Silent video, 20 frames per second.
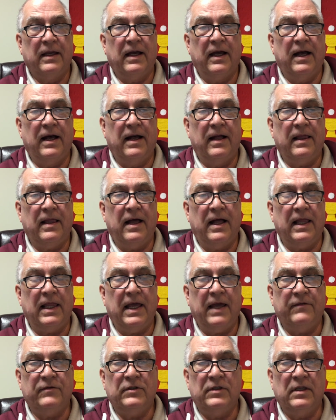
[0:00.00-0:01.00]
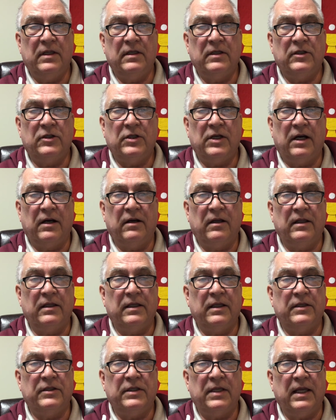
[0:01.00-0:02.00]
Uh, I'll have
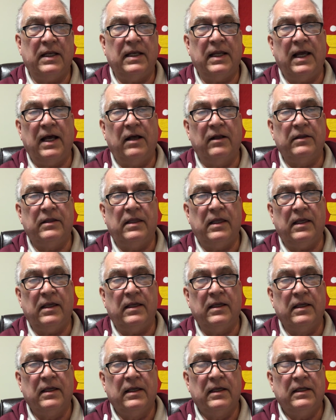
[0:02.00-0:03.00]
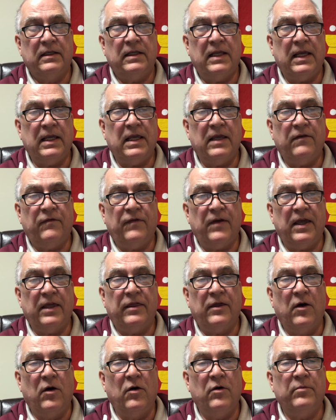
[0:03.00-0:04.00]
Cheryl send out the Taking
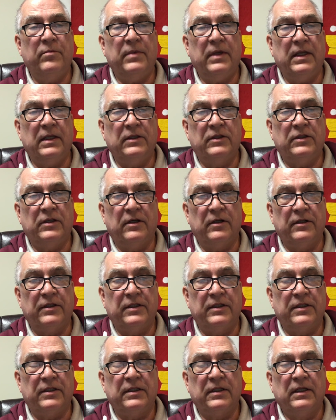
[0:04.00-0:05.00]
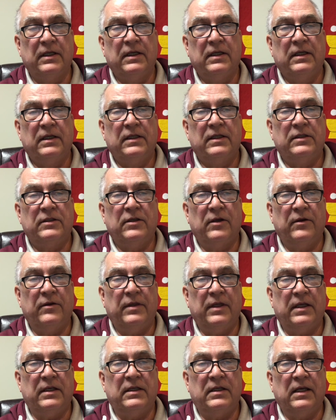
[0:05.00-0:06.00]
Faith Home inserts so
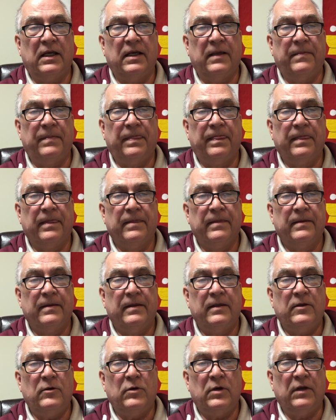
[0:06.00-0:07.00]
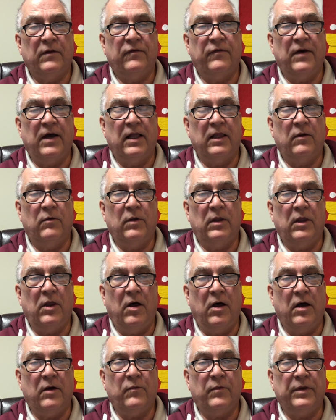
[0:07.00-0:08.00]
that um, you can follow
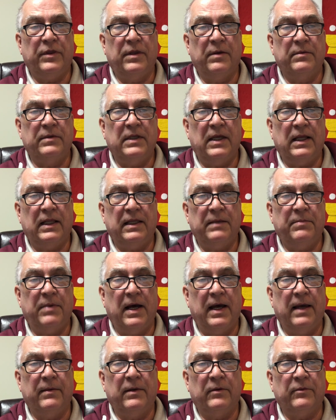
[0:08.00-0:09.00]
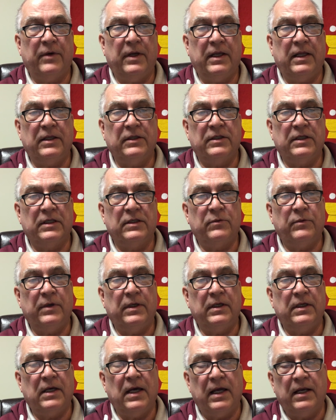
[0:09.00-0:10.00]
along with the daily Bible readings as
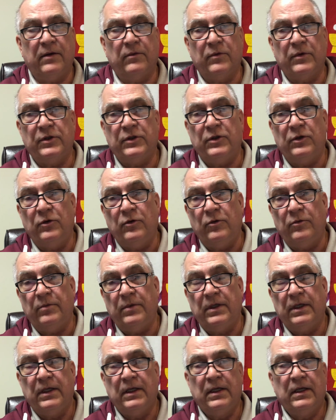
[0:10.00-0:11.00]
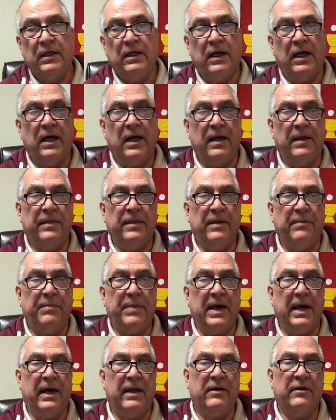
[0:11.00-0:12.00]
we kind of resume um, the
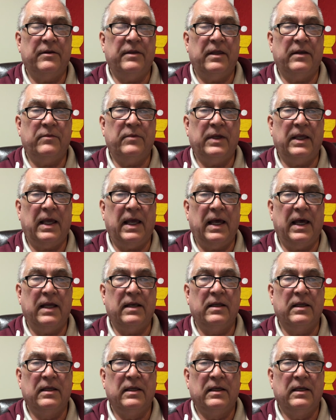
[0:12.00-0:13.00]
pattern that we had